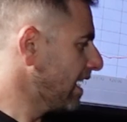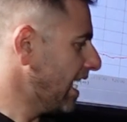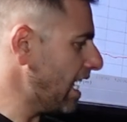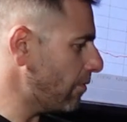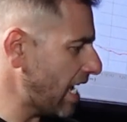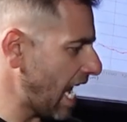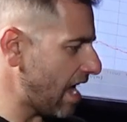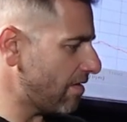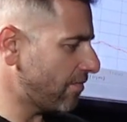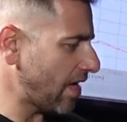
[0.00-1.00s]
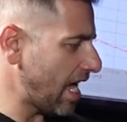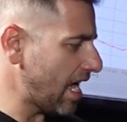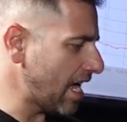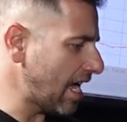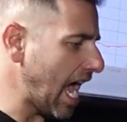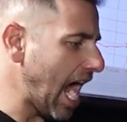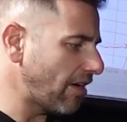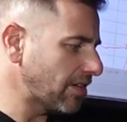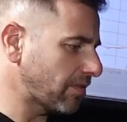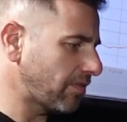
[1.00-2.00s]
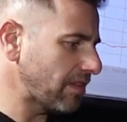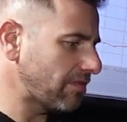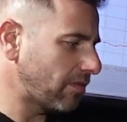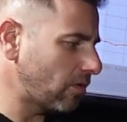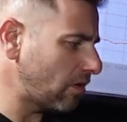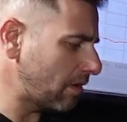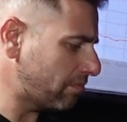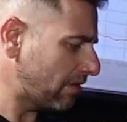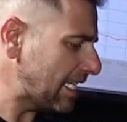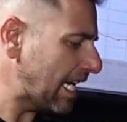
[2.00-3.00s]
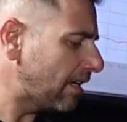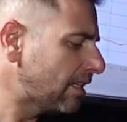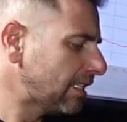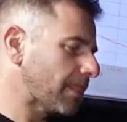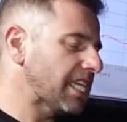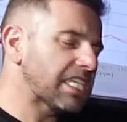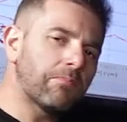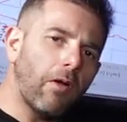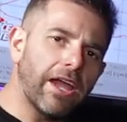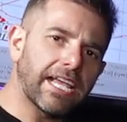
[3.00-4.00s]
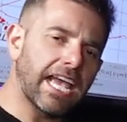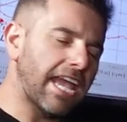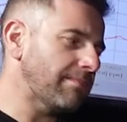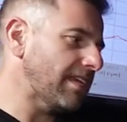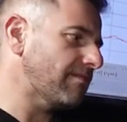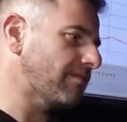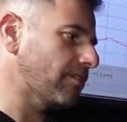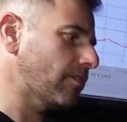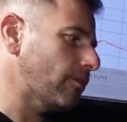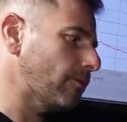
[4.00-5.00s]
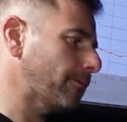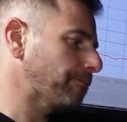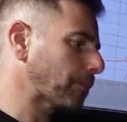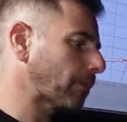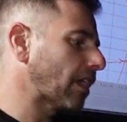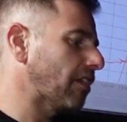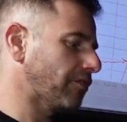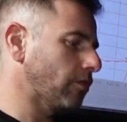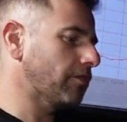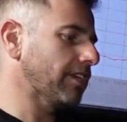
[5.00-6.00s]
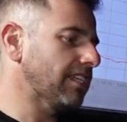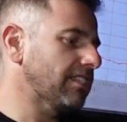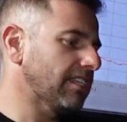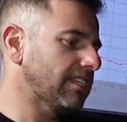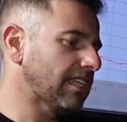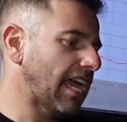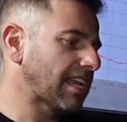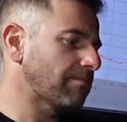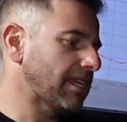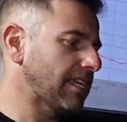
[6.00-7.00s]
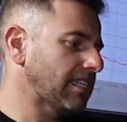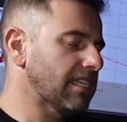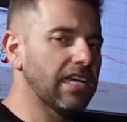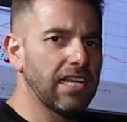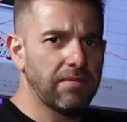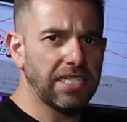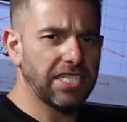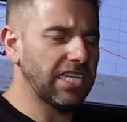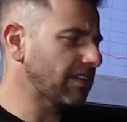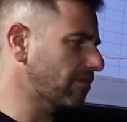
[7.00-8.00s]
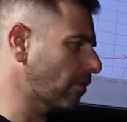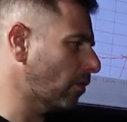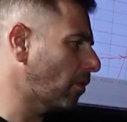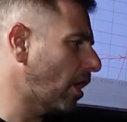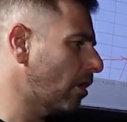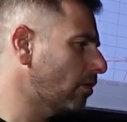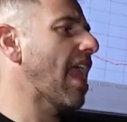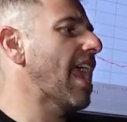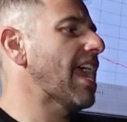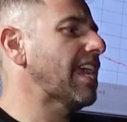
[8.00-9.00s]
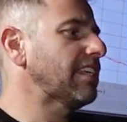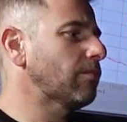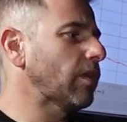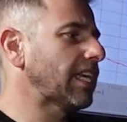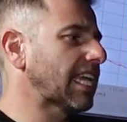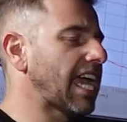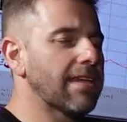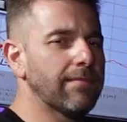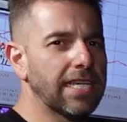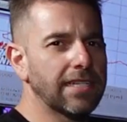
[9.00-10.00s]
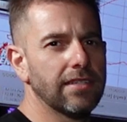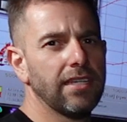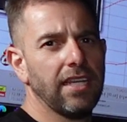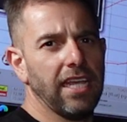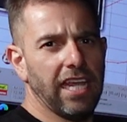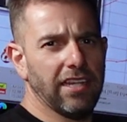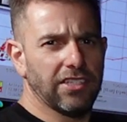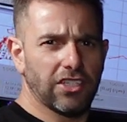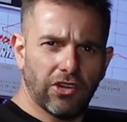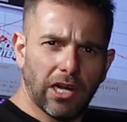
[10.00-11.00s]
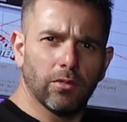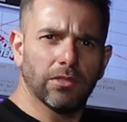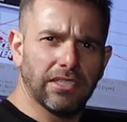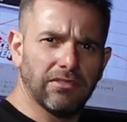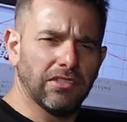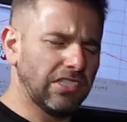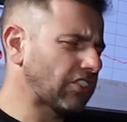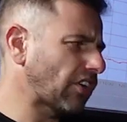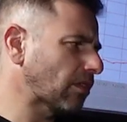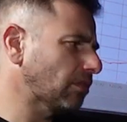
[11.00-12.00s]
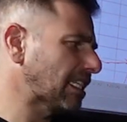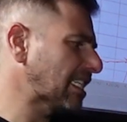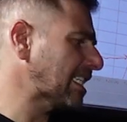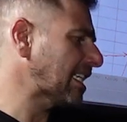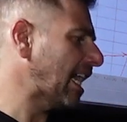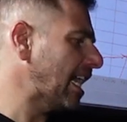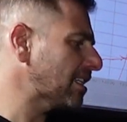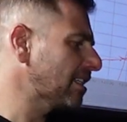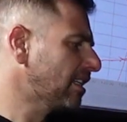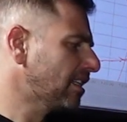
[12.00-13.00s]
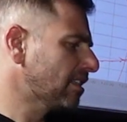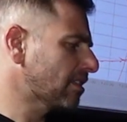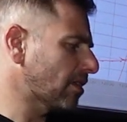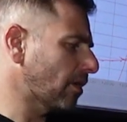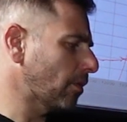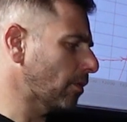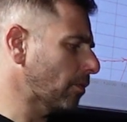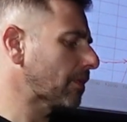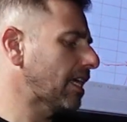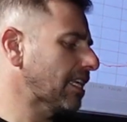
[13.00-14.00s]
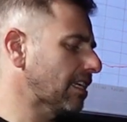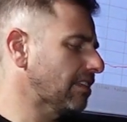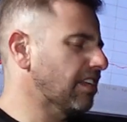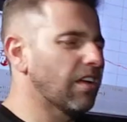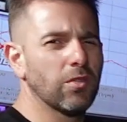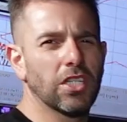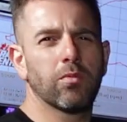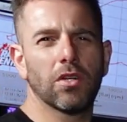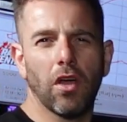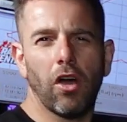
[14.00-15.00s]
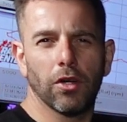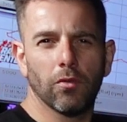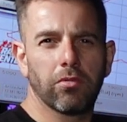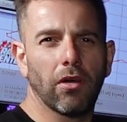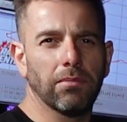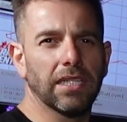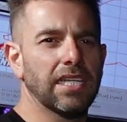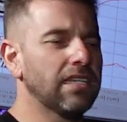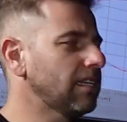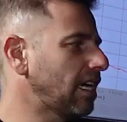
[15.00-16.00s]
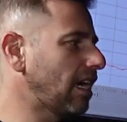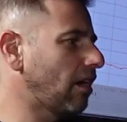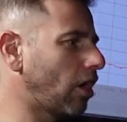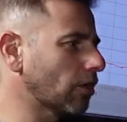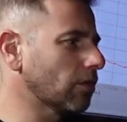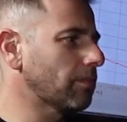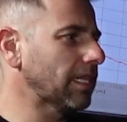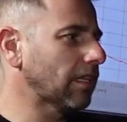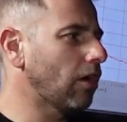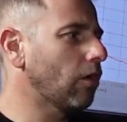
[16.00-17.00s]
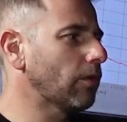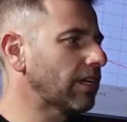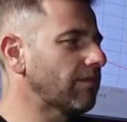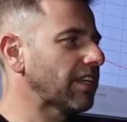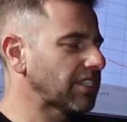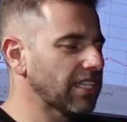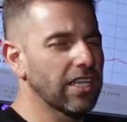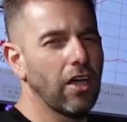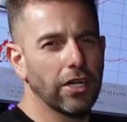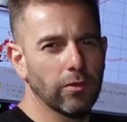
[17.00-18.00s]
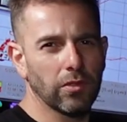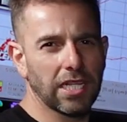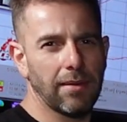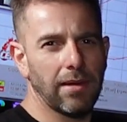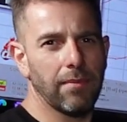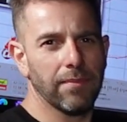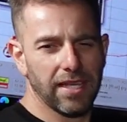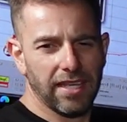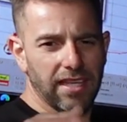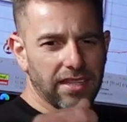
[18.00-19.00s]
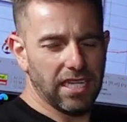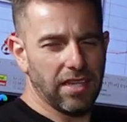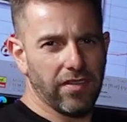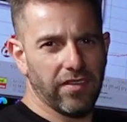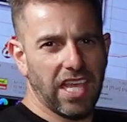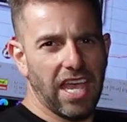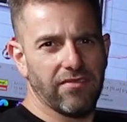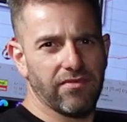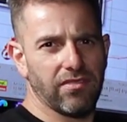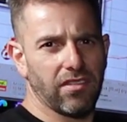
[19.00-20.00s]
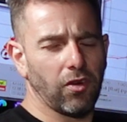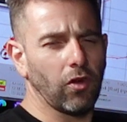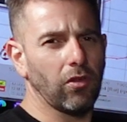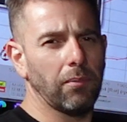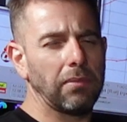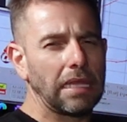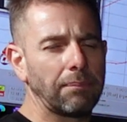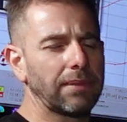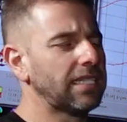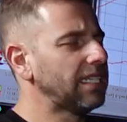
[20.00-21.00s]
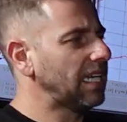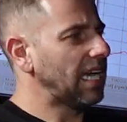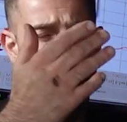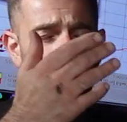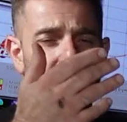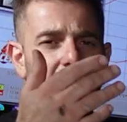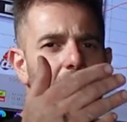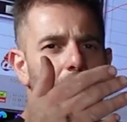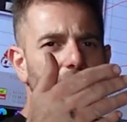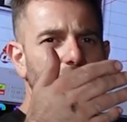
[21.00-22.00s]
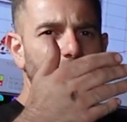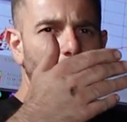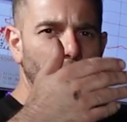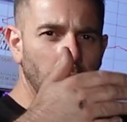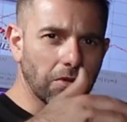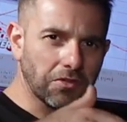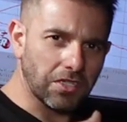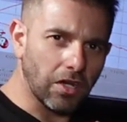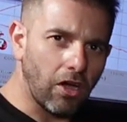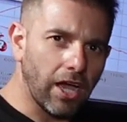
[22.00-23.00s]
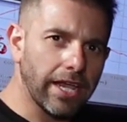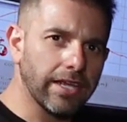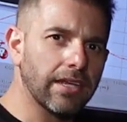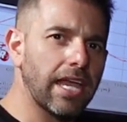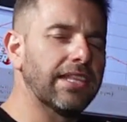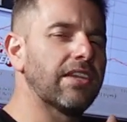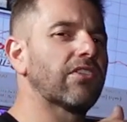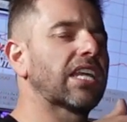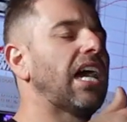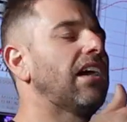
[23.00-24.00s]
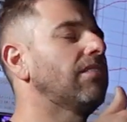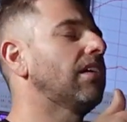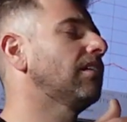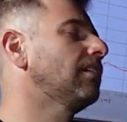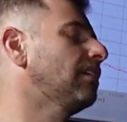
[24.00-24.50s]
Here we have RSV4 Aprilia. This bike came in for a few things. It had been sitting for a while, and when it came in, it struggled to start. So getting it, just wouldn't idle properly, idled a bit low, and eventually the idle would come up. Then if you gave the throttle a blip, it would rev up, but then it would almost die and then recover.